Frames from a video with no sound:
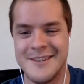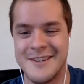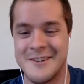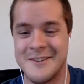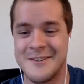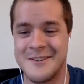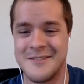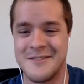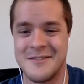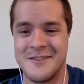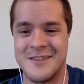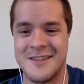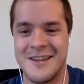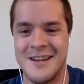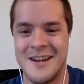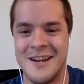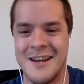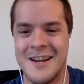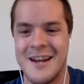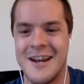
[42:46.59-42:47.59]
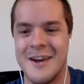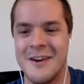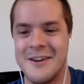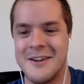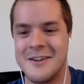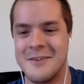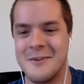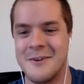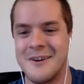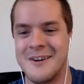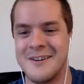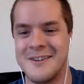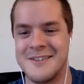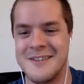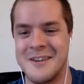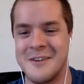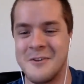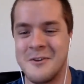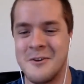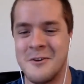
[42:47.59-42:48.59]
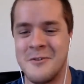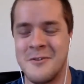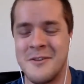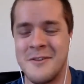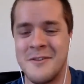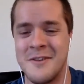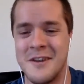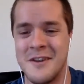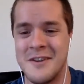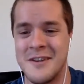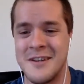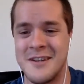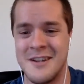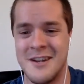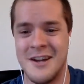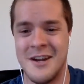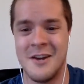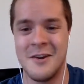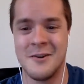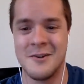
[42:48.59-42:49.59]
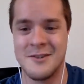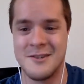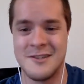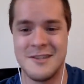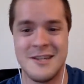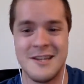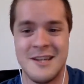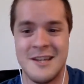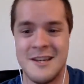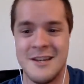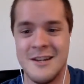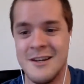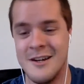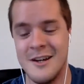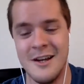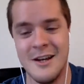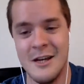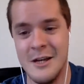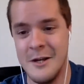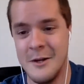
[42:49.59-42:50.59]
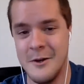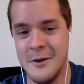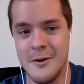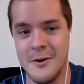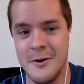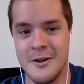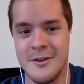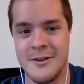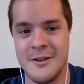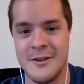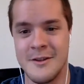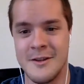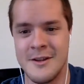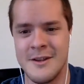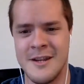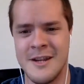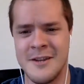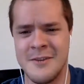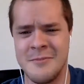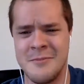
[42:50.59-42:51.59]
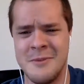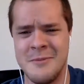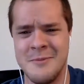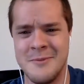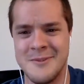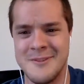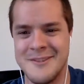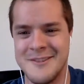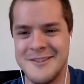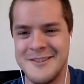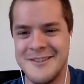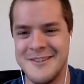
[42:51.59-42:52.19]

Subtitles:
I don't even think I hang out anywhere else. I don't know if they've got like an IRC or anything like that. Do people still do